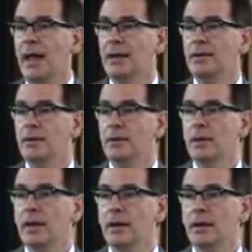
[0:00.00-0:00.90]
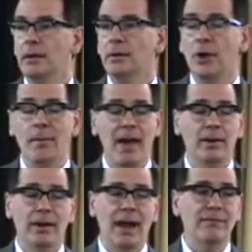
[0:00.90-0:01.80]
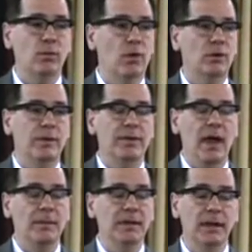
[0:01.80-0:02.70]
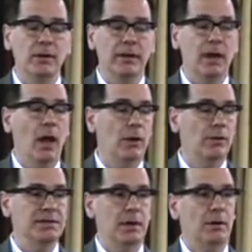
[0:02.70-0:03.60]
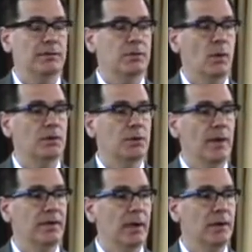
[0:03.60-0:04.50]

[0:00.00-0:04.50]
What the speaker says: And no matter, and I've worked with literally hundreds and hundreds of courts around the